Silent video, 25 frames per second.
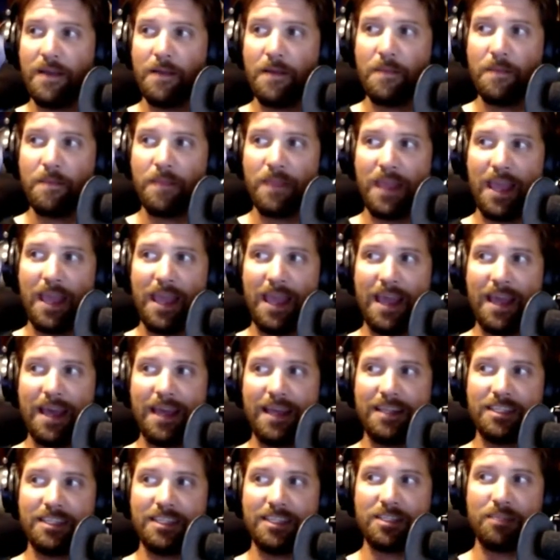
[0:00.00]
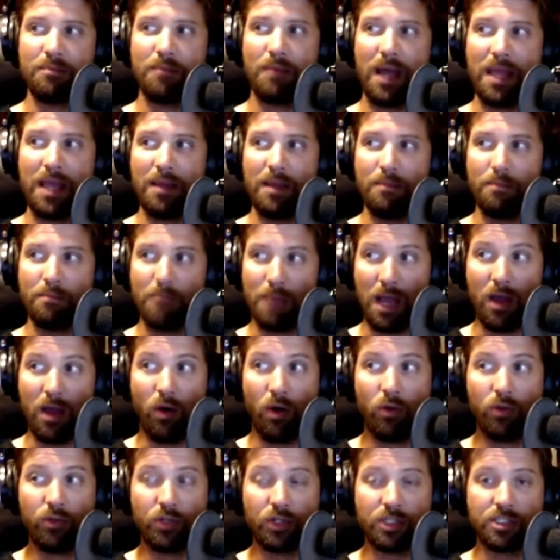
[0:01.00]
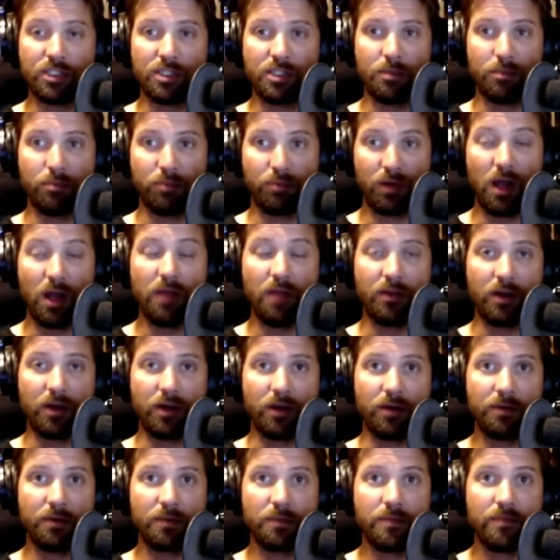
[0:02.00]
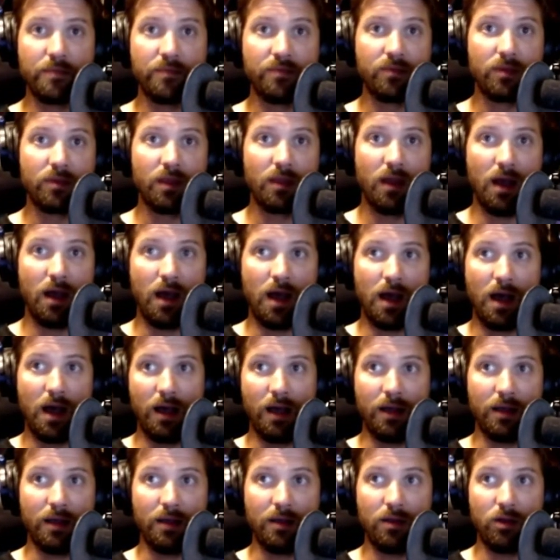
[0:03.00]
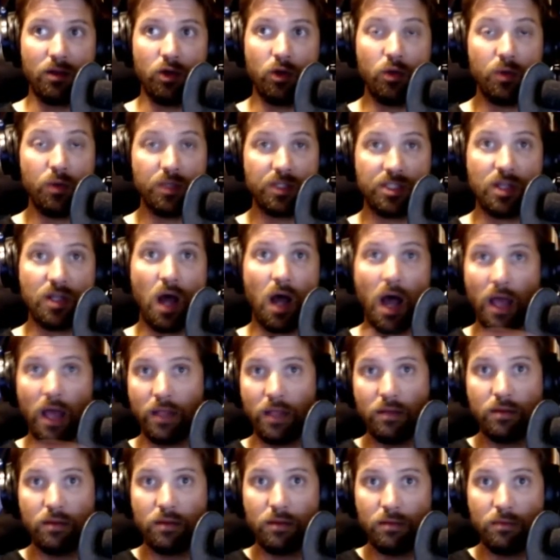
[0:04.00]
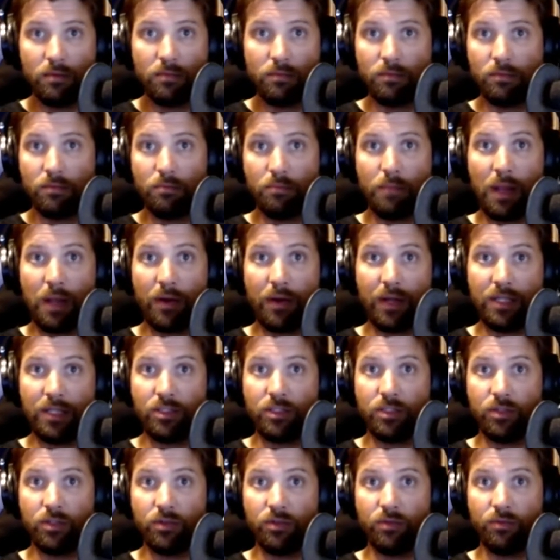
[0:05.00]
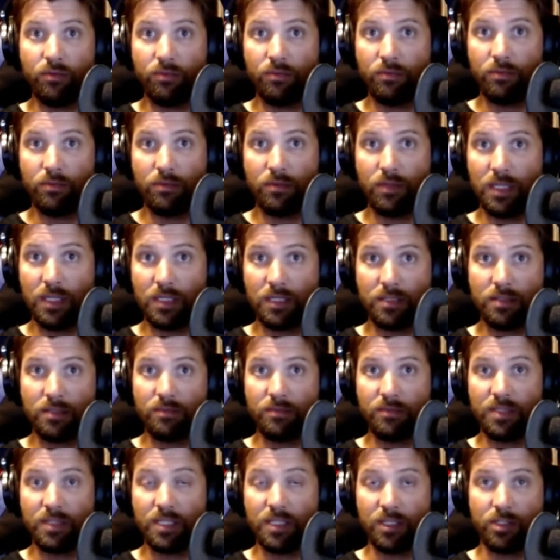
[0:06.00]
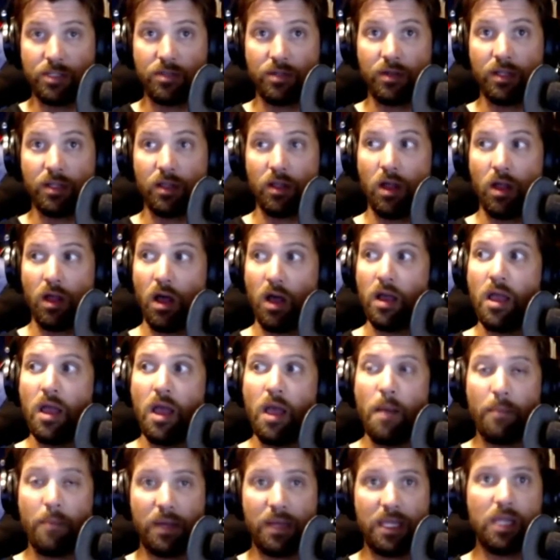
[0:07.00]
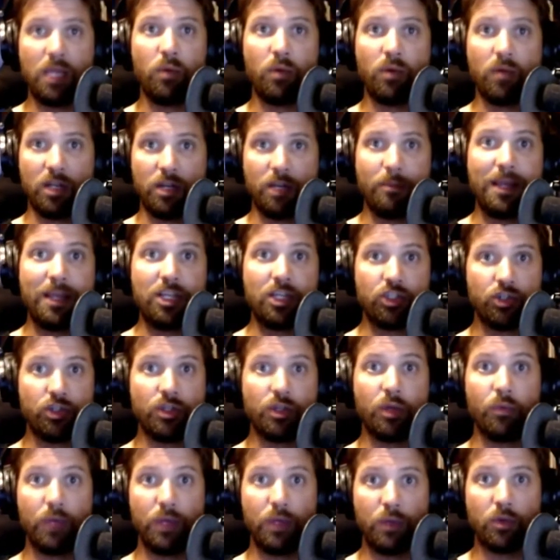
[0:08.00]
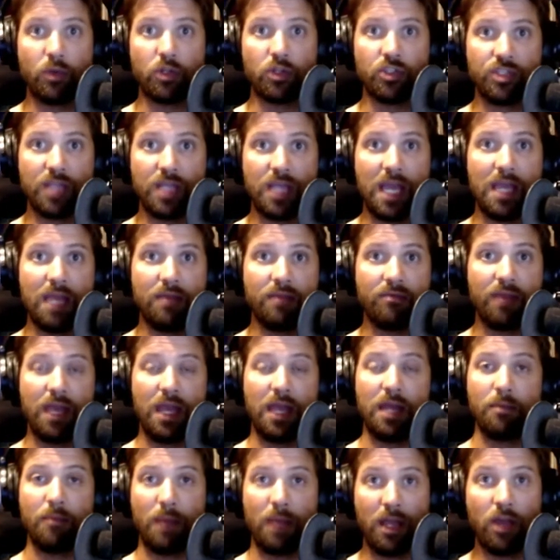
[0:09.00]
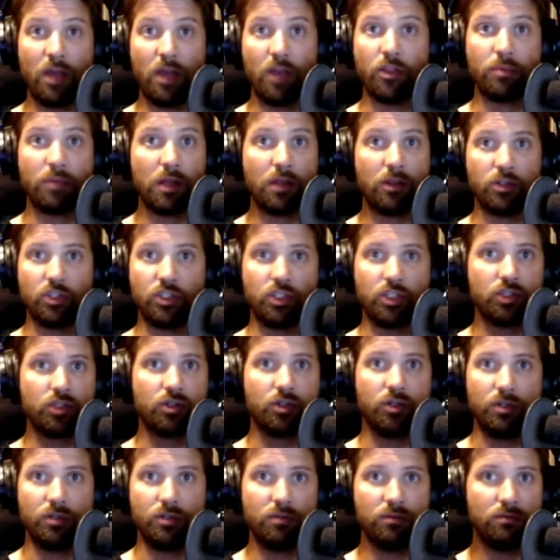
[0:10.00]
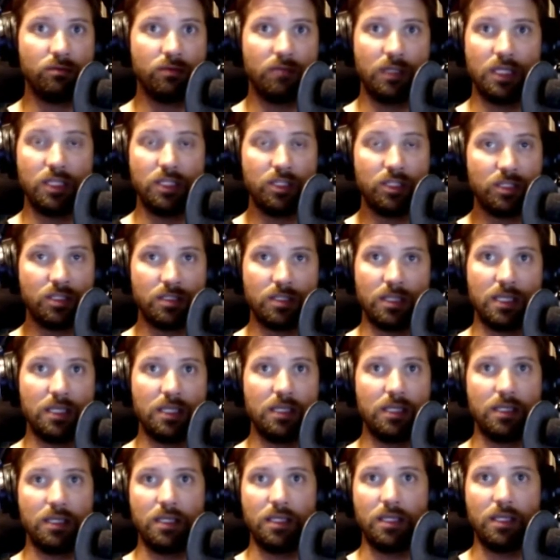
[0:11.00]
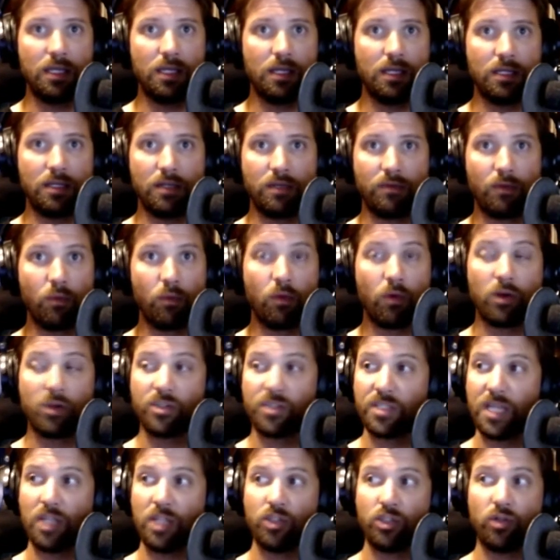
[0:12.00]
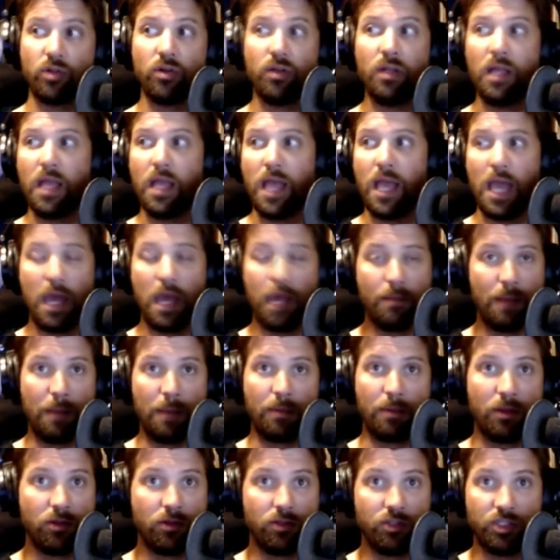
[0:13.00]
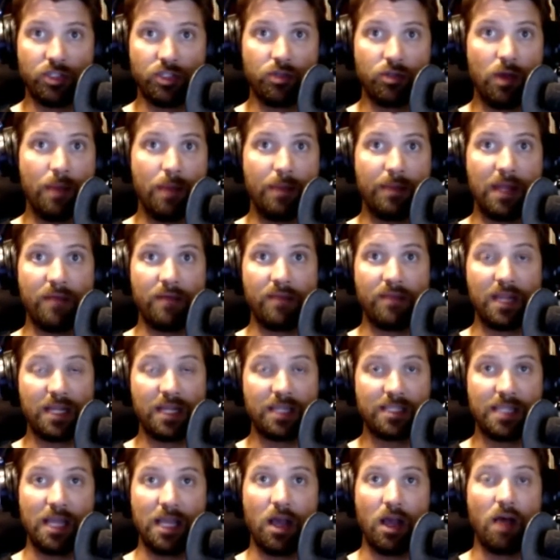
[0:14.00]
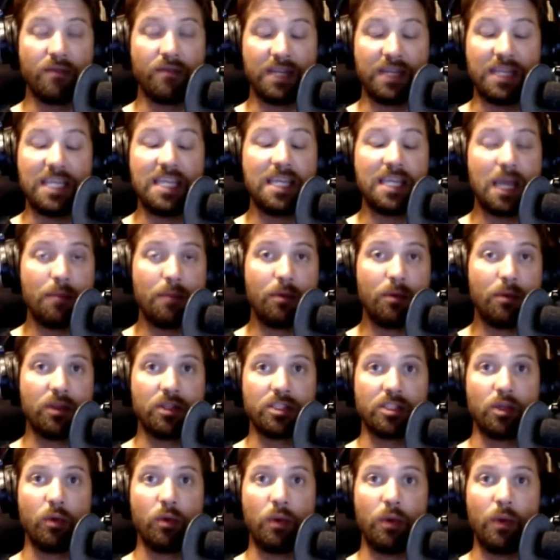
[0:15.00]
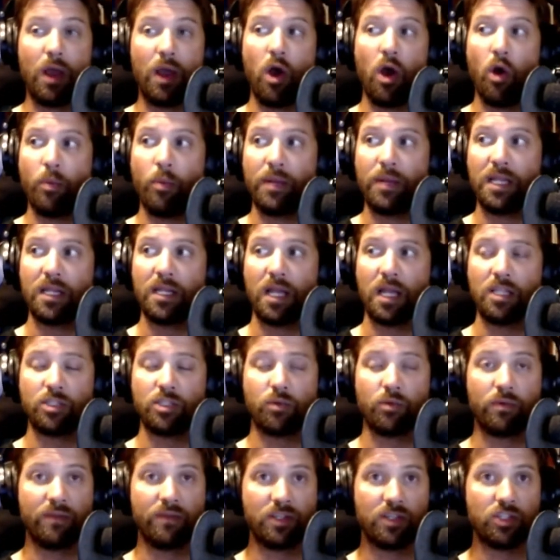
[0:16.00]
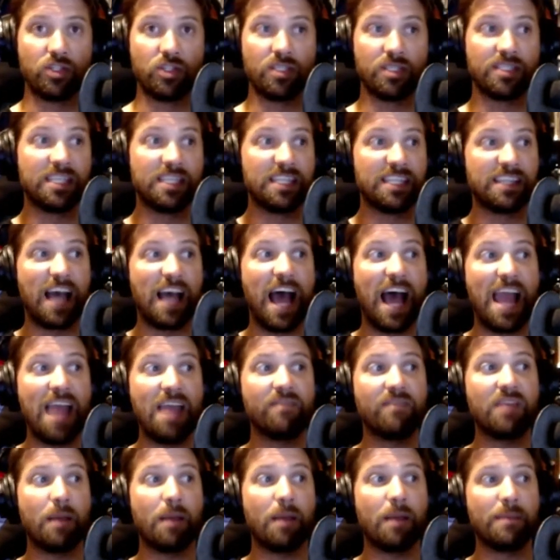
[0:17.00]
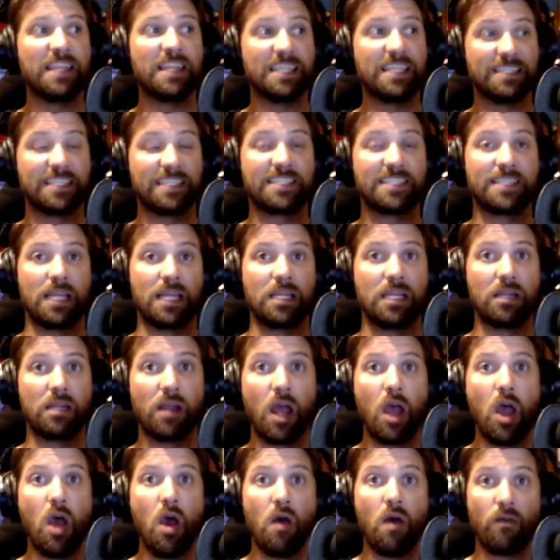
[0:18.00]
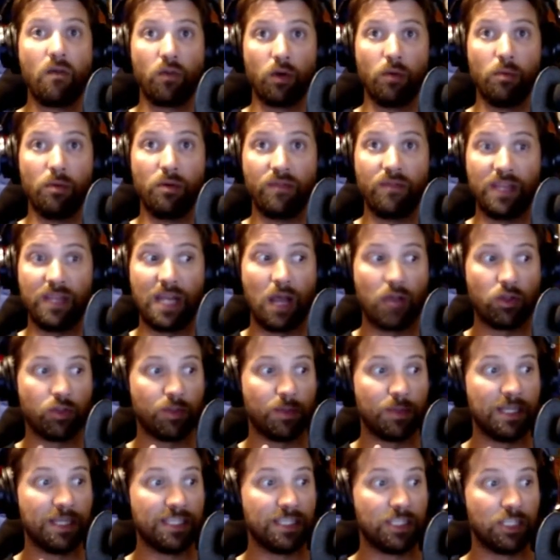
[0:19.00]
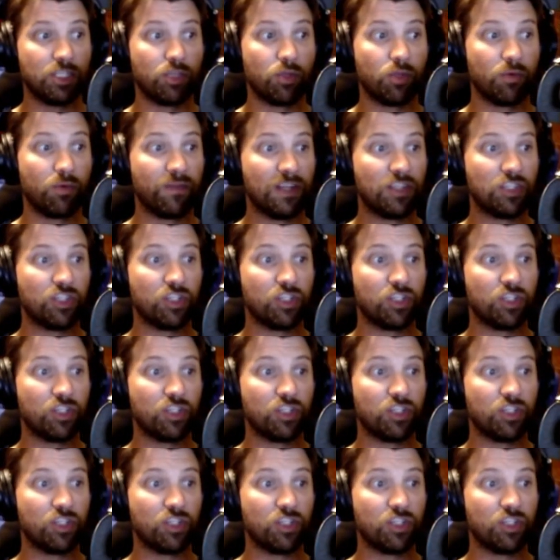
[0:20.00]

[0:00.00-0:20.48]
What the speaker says: And my oldest brother, who was not married to this sister-in-law, but he wanted to make sure that we were safe. And my other brother just couldn't. He had a different work schedule. And my brother just so happened to have the next day off, and he came with us, and we went opening night to Revenge of the Sith. I have not been this excited for a movie announcement since the Revenge of the